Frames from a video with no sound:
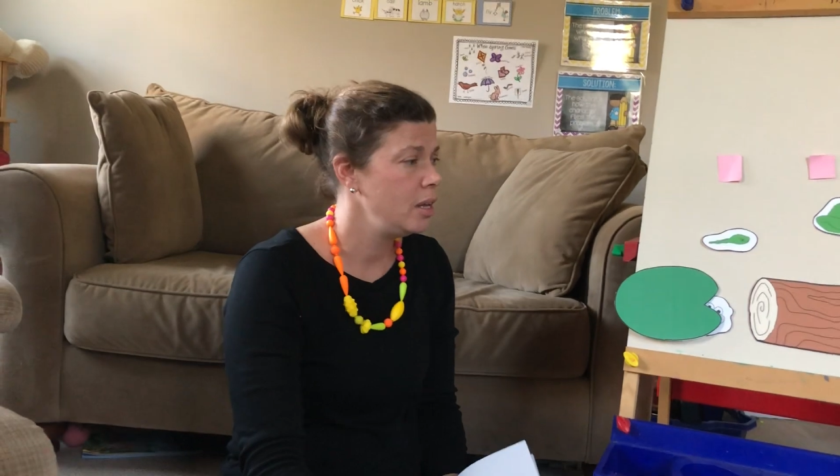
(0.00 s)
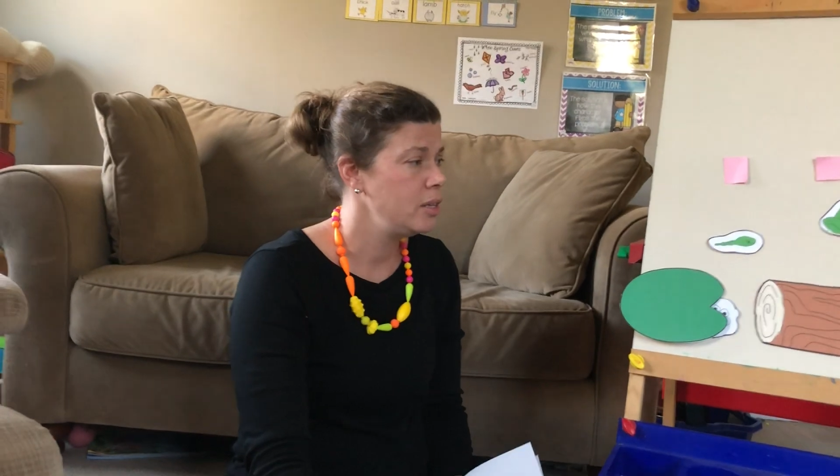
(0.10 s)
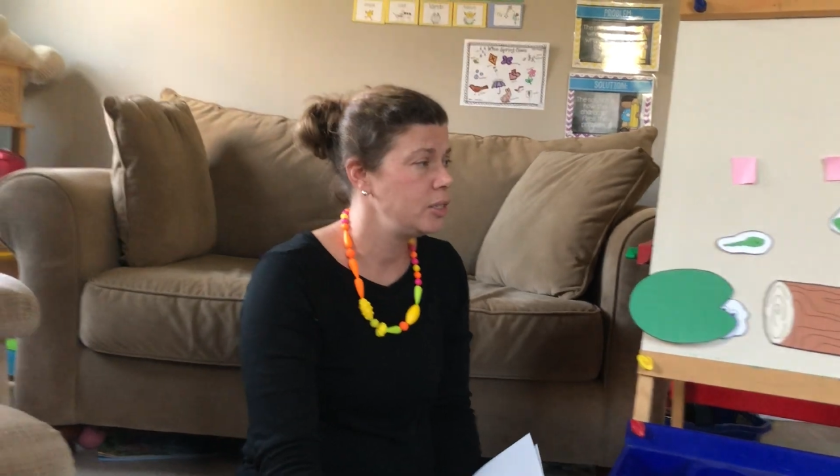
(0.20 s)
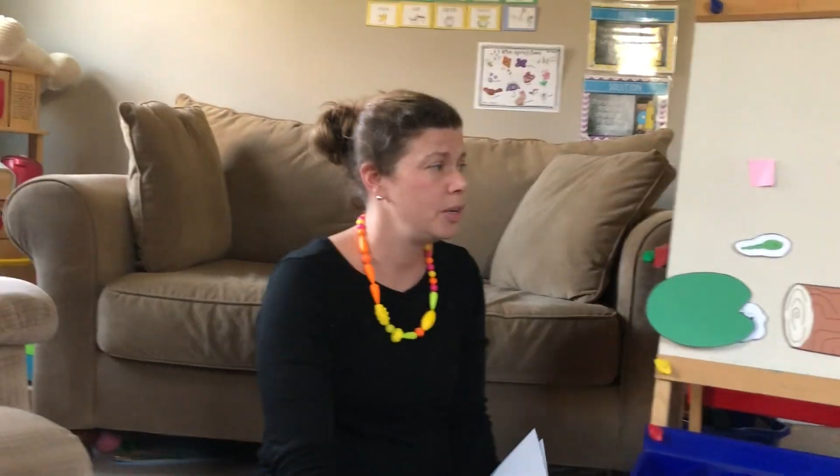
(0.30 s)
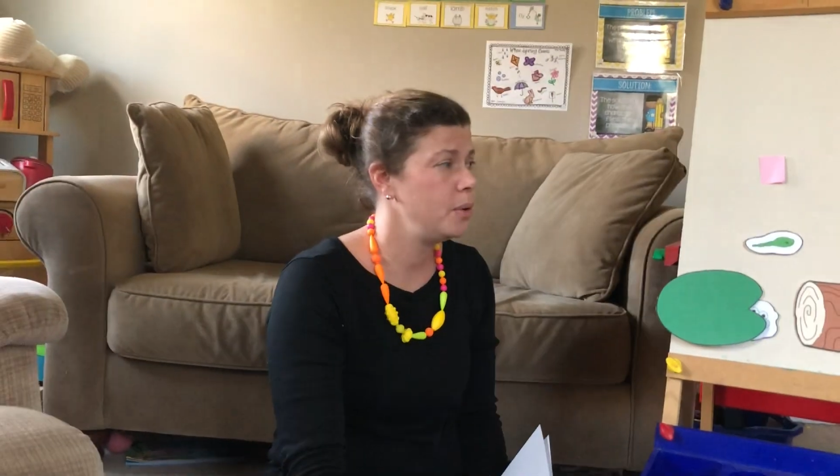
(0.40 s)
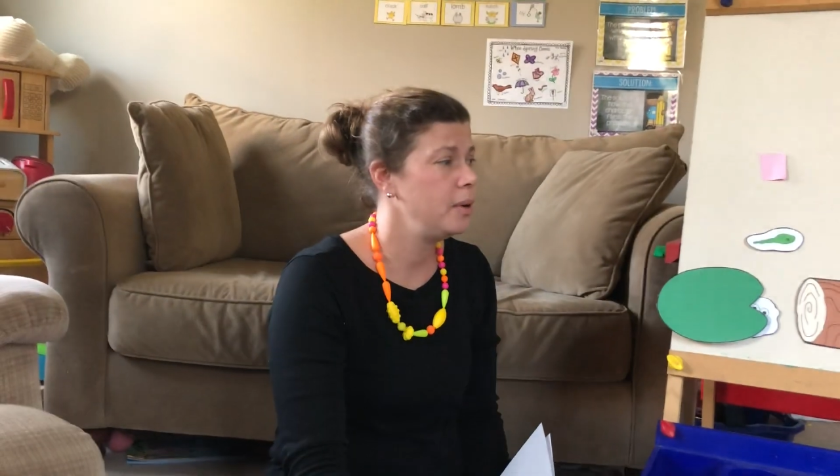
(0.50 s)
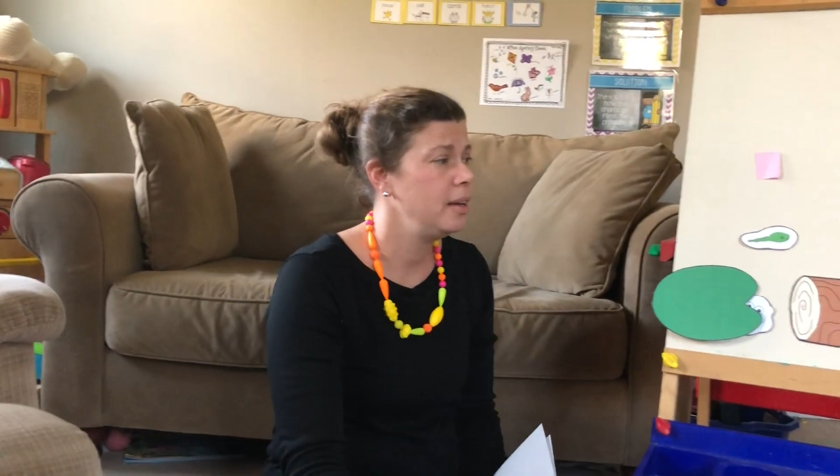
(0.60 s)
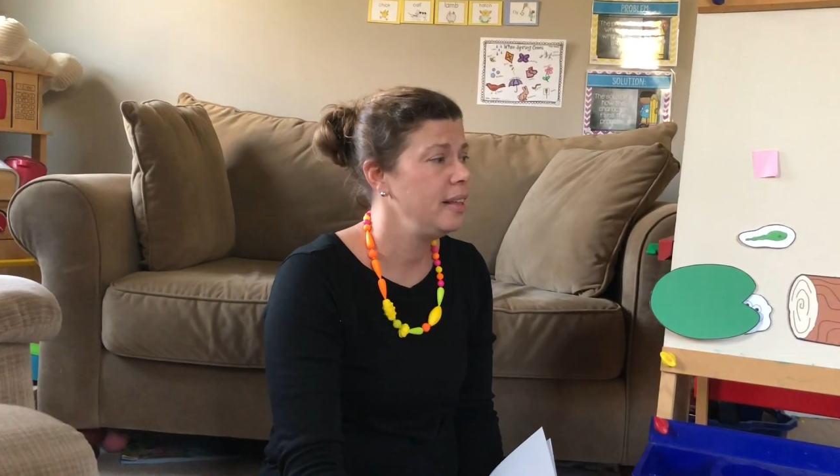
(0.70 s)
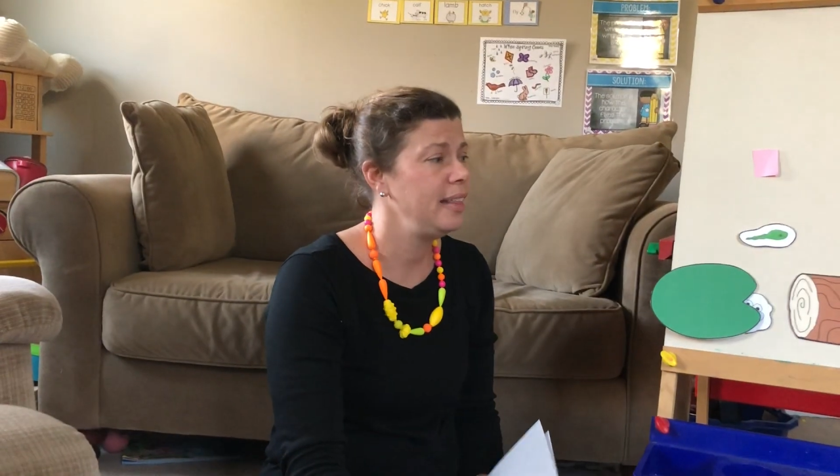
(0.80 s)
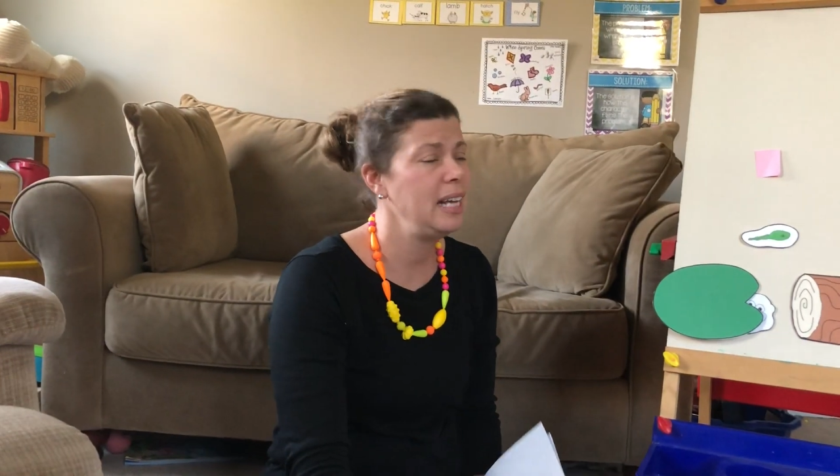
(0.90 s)
So
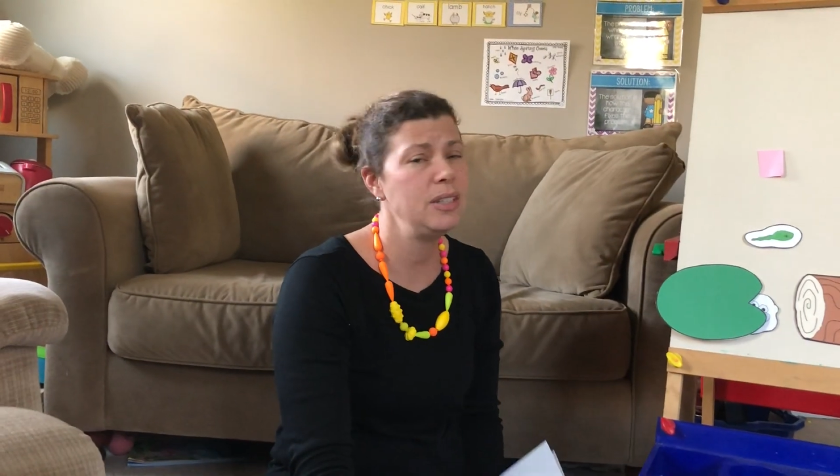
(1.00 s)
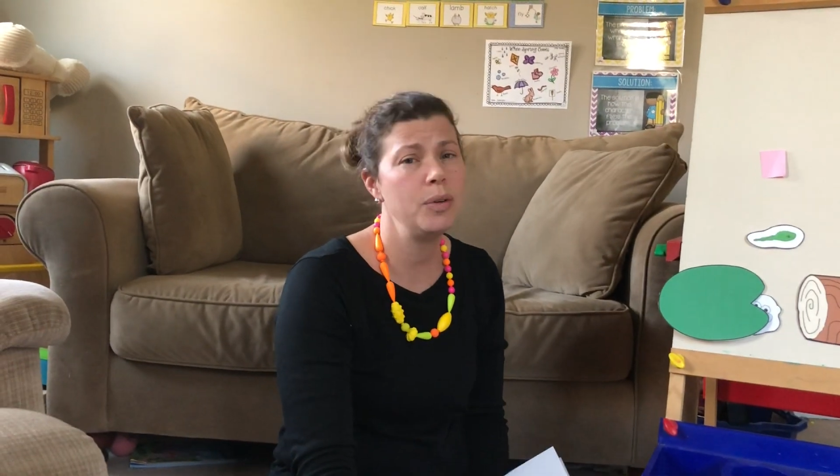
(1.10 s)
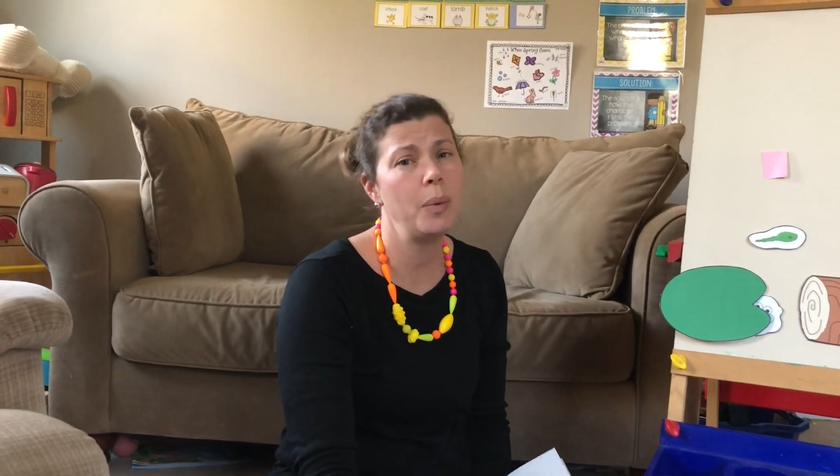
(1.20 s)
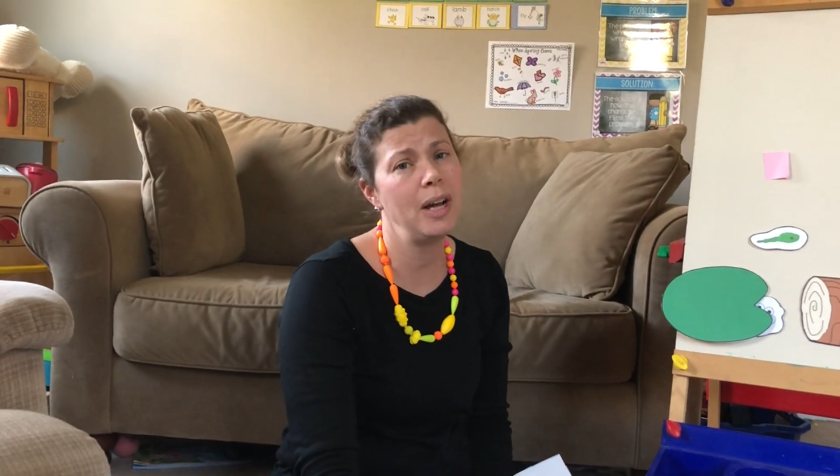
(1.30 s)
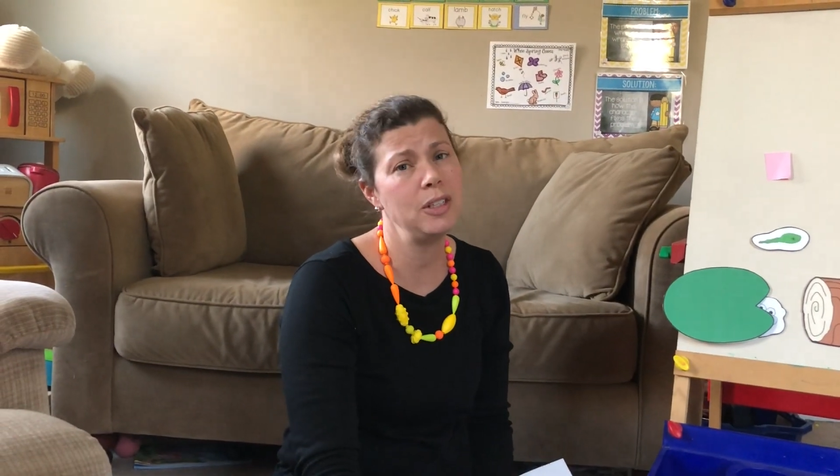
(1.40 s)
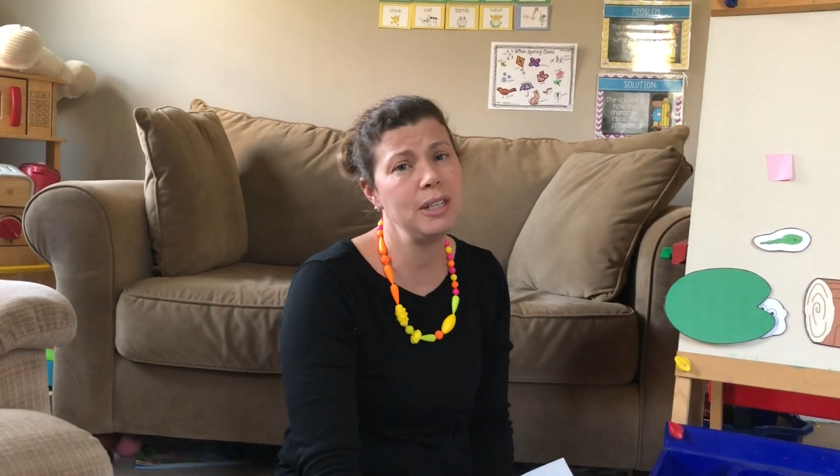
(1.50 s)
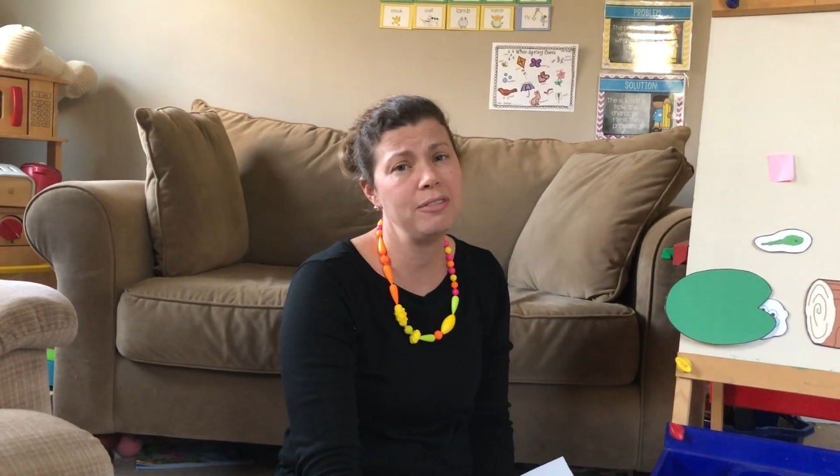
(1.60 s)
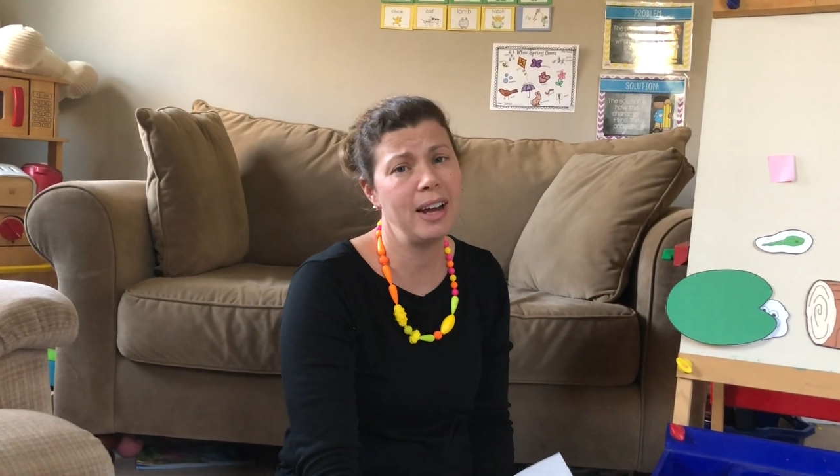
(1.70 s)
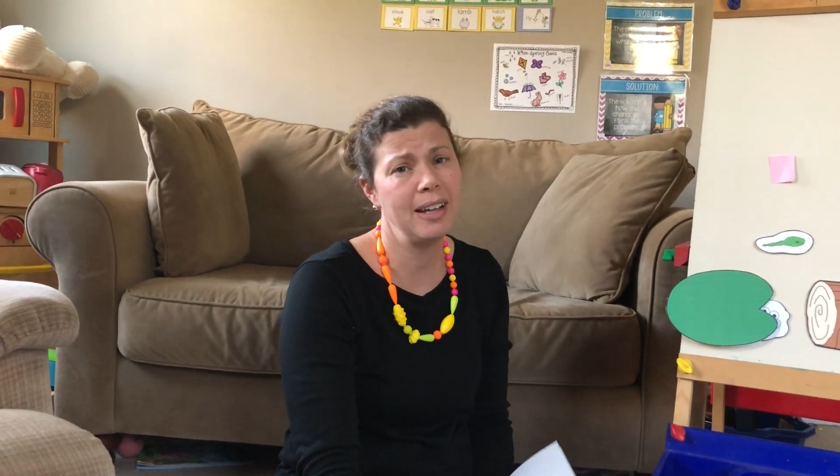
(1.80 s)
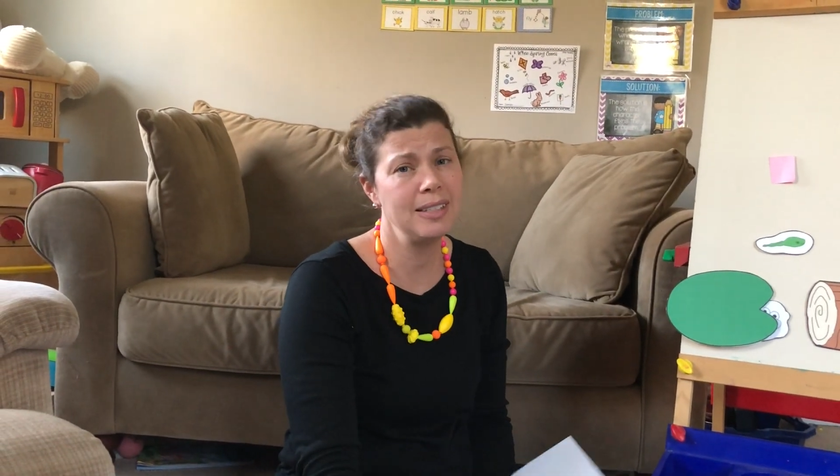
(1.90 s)
thanks for watching,
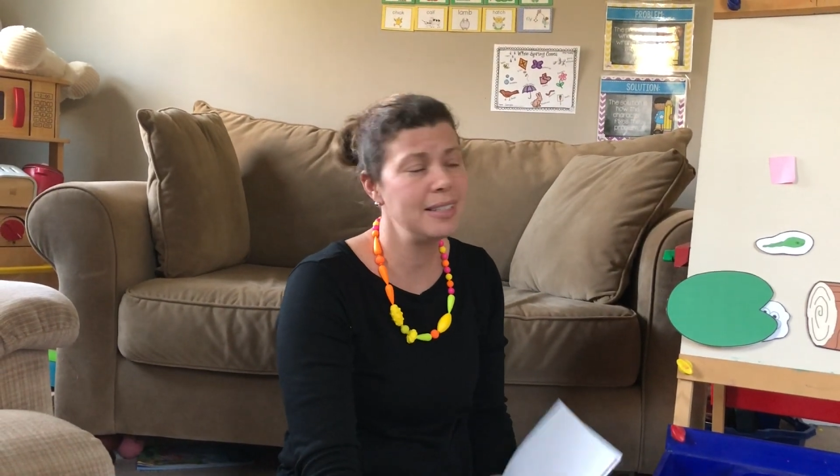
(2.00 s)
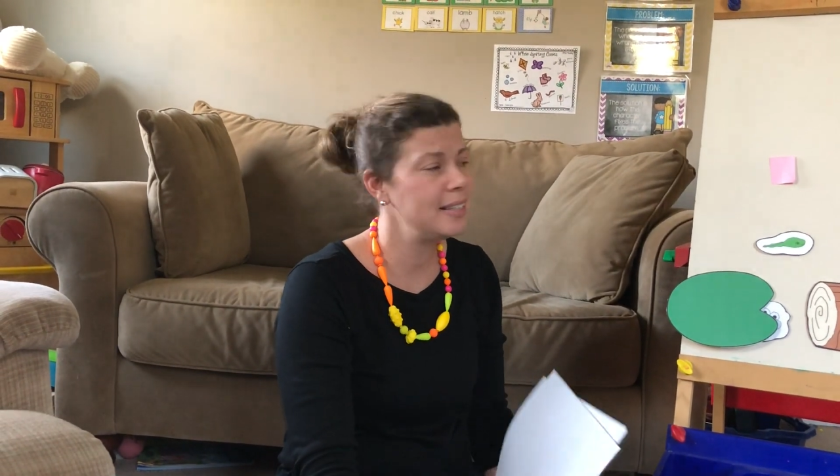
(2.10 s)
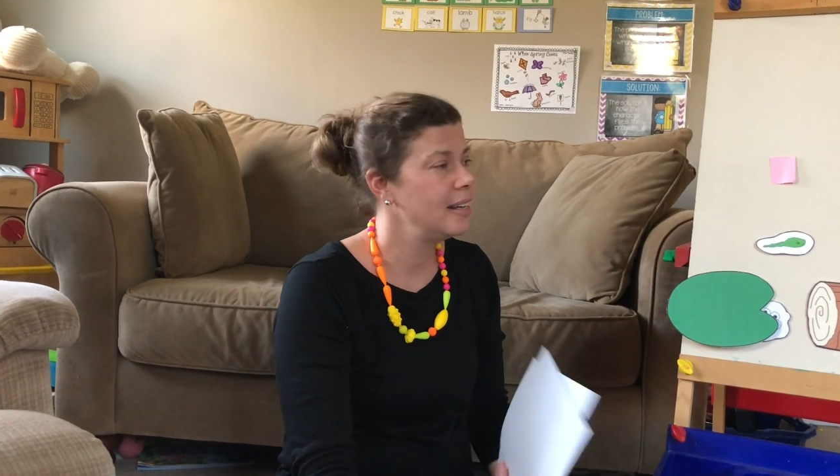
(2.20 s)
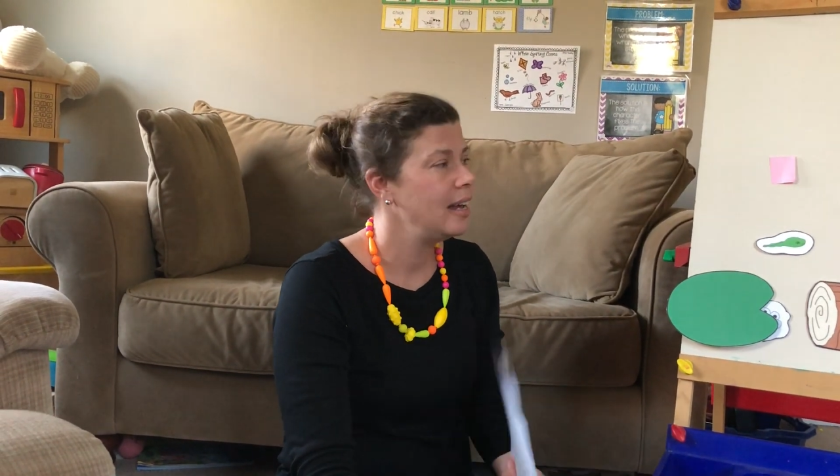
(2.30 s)
friends.